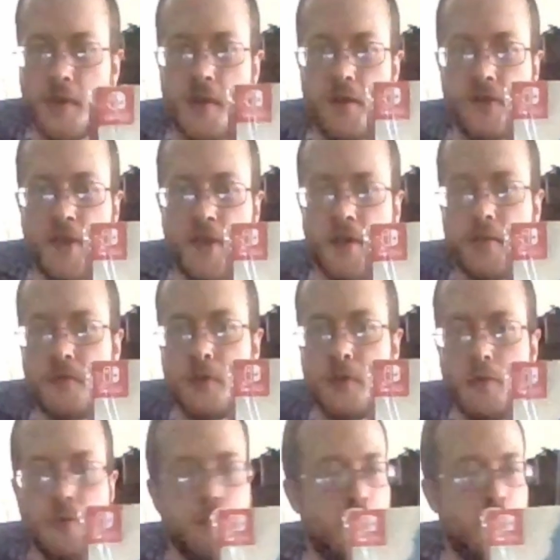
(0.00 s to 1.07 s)
incentive
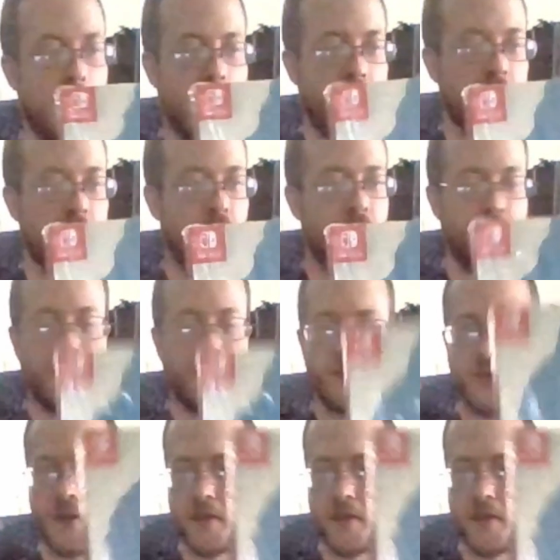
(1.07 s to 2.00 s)
to buy this.